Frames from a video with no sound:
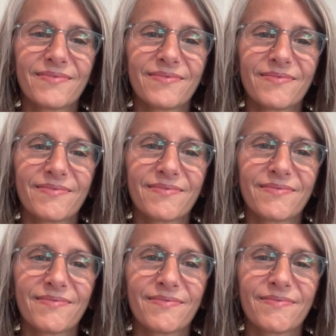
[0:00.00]

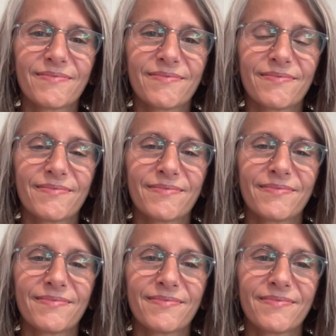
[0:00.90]

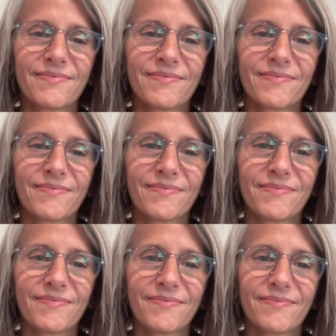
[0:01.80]

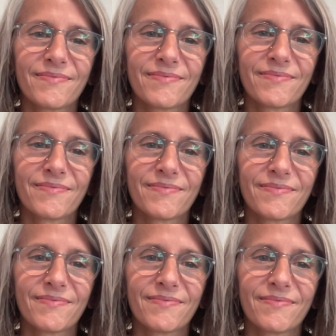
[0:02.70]

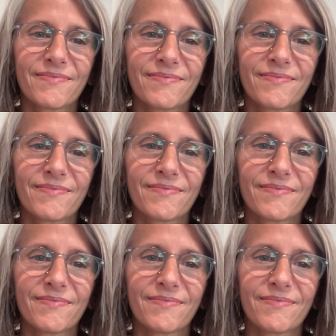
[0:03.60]

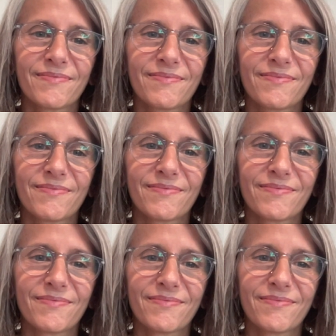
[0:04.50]

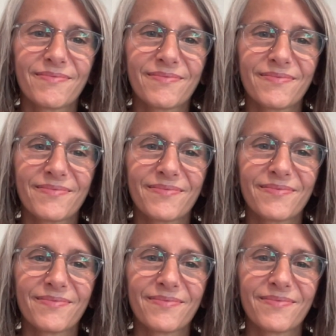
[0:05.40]

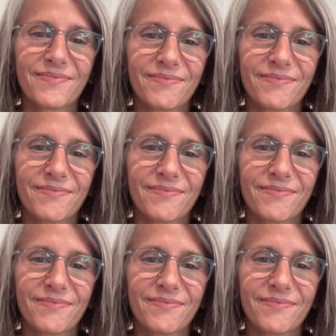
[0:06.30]
(silent)